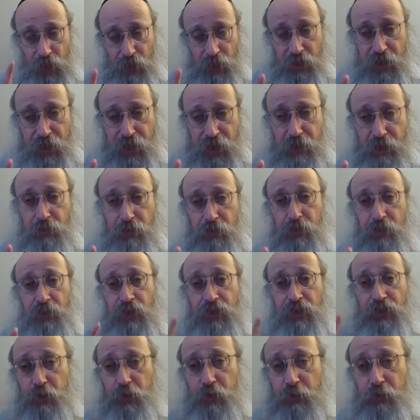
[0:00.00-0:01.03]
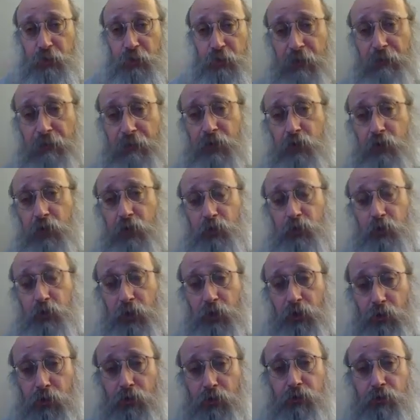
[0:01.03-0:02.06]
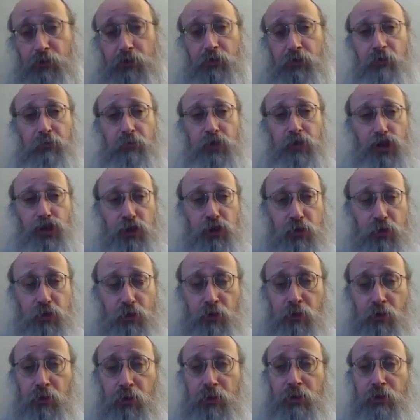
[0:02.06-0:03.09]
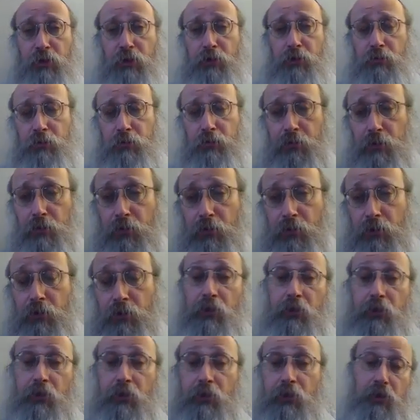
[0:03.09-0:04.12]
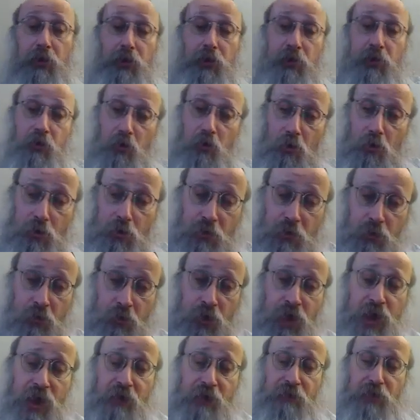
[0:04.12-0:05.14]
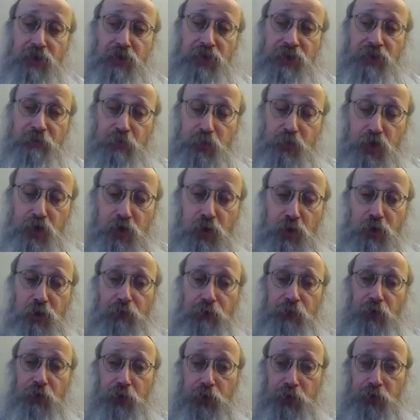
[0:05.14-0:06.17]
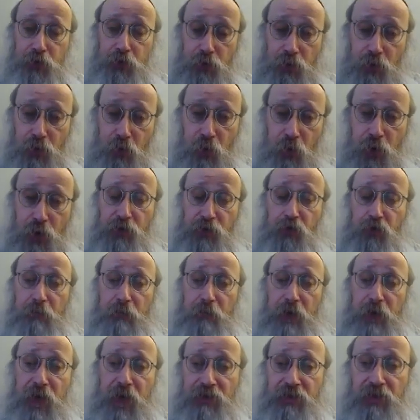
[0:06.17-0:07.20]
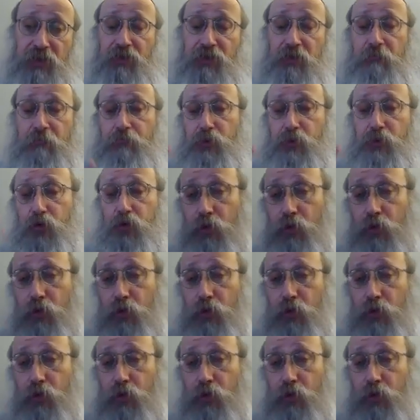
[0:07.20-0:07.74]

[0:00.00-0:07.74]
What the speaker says: Again, let's remember what we learned in the Mishnah earlier. Whatever is beautiful to the one who makes it and